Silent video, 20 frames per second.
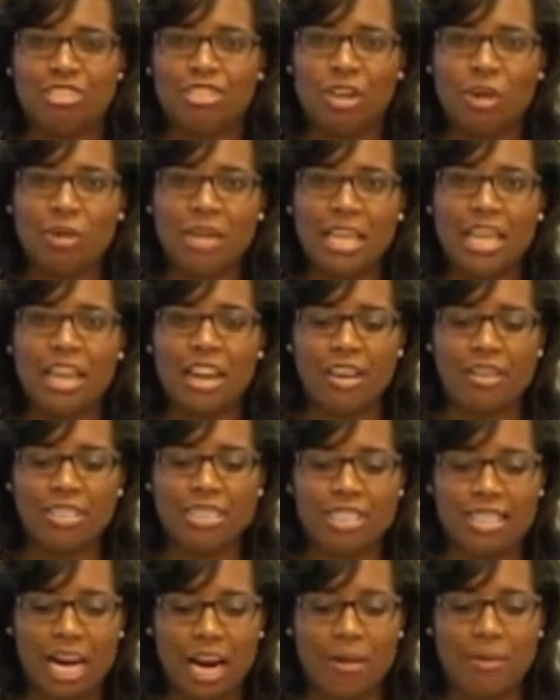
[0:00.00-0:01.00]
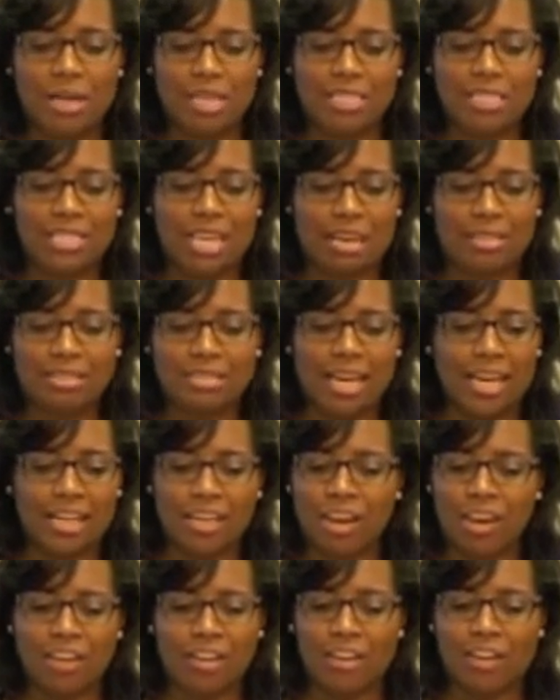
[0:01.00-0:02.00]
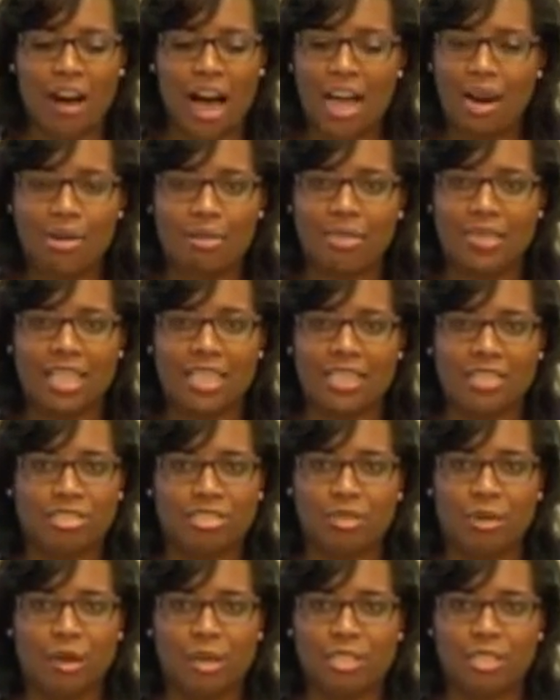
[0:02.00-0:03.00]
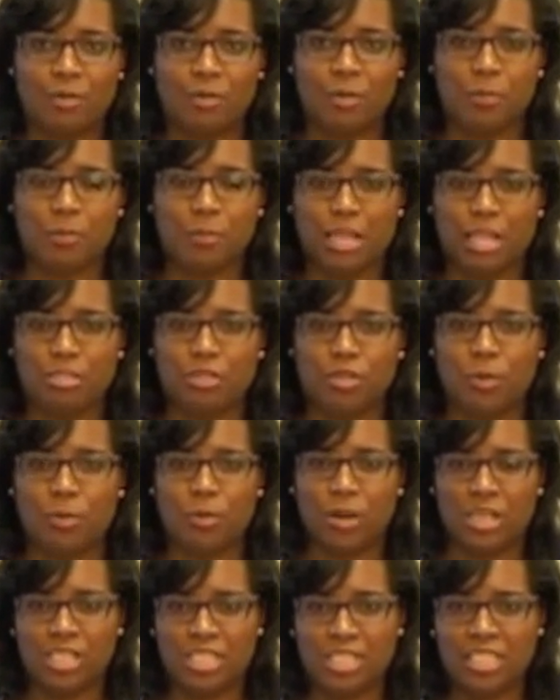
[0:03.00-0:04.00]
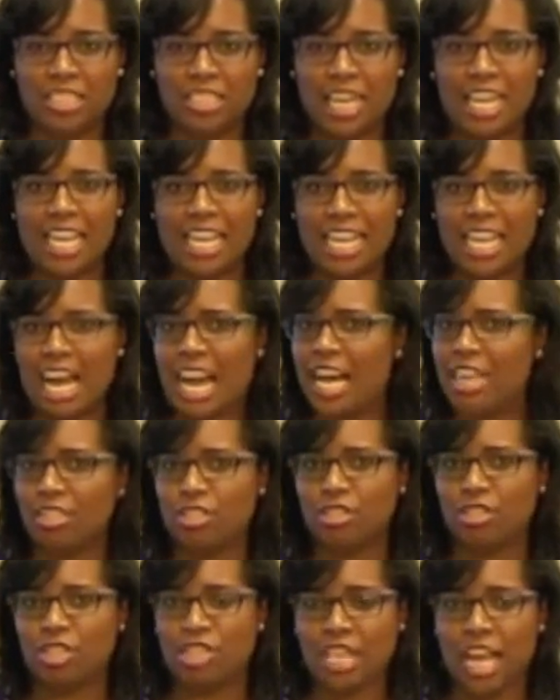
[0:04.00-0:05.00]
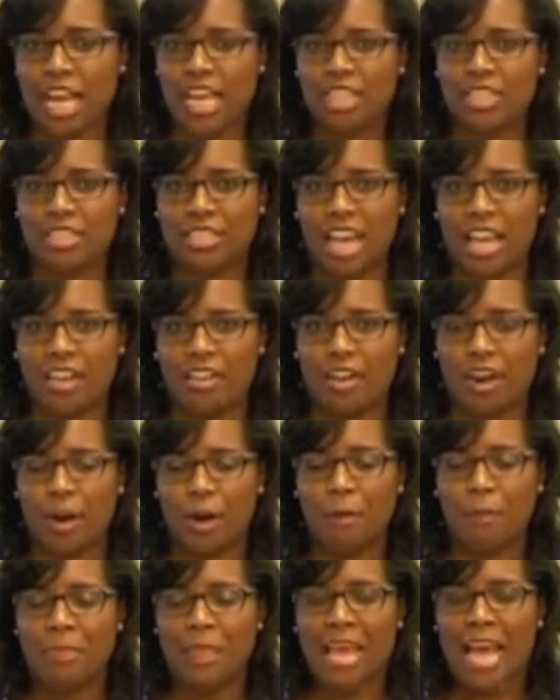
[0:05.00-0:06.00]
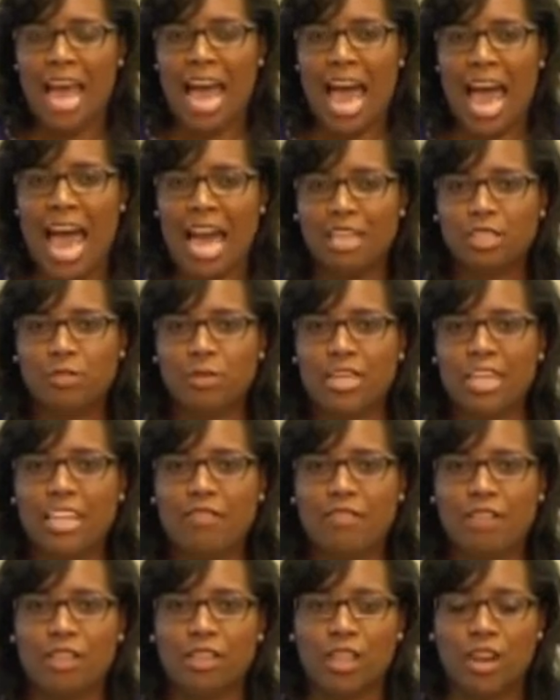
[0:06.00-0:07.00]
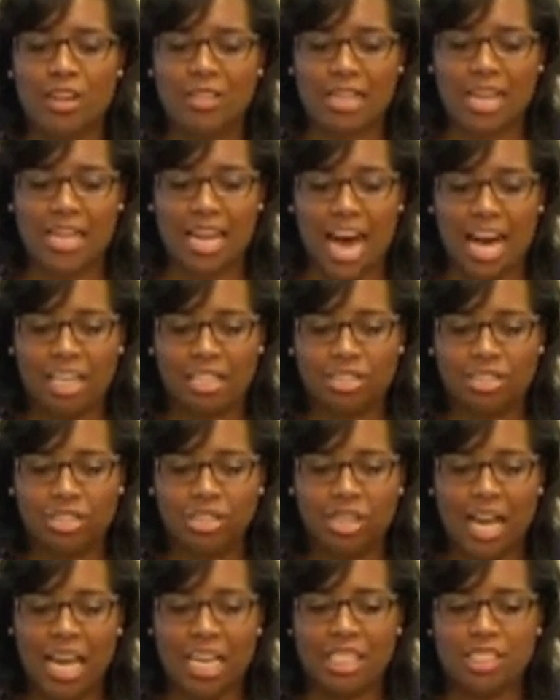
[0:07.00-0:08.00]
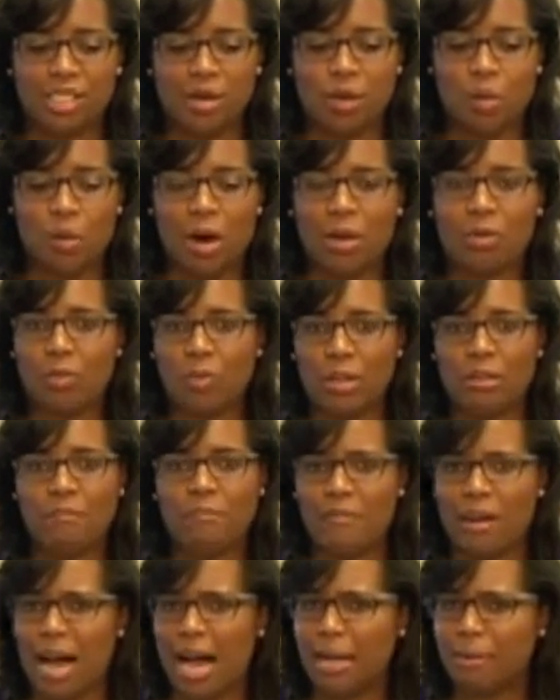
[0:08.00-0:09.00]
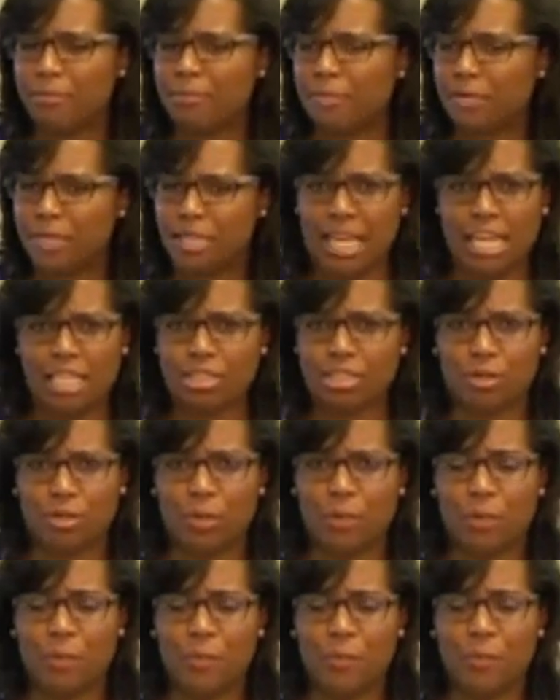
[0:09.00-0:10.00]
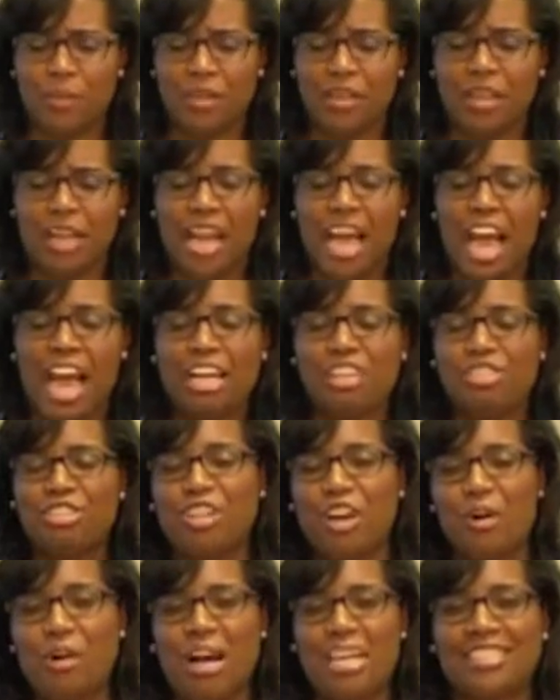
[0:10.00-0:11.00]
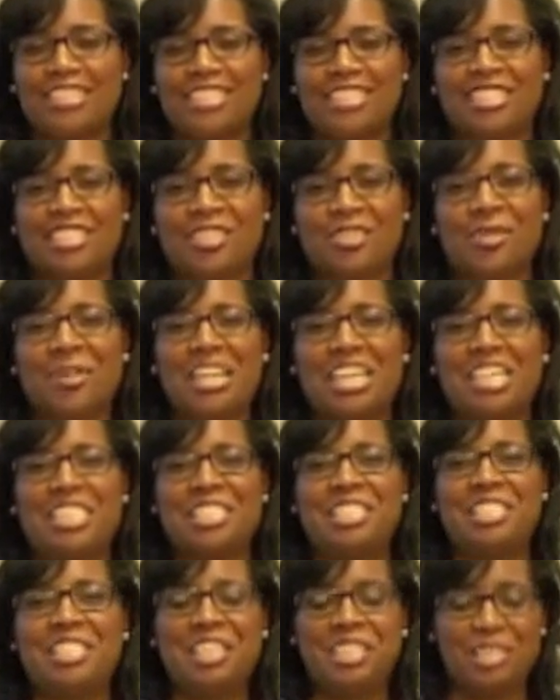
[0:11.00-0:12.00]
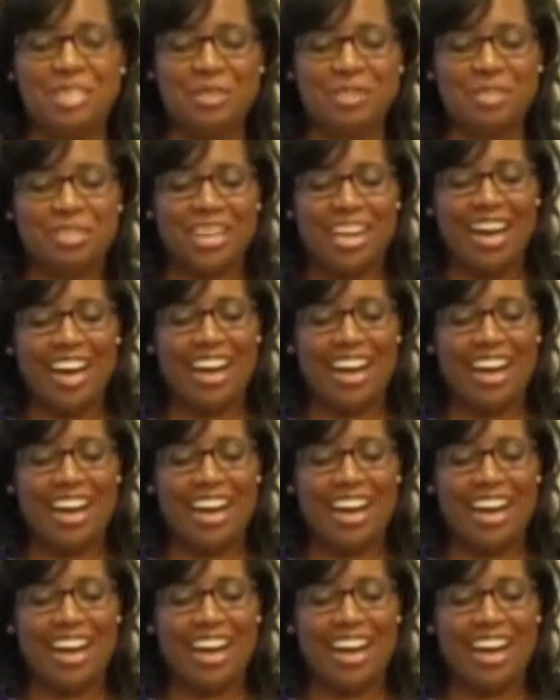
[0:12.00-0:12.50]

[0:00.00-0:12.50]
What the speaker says: so here, Sarah is now saying, no, I don't think this is going to be pleasurable. And she's needing God to change that in her. As we even learn that God is changing what we find pleasurable. And so as the story continues,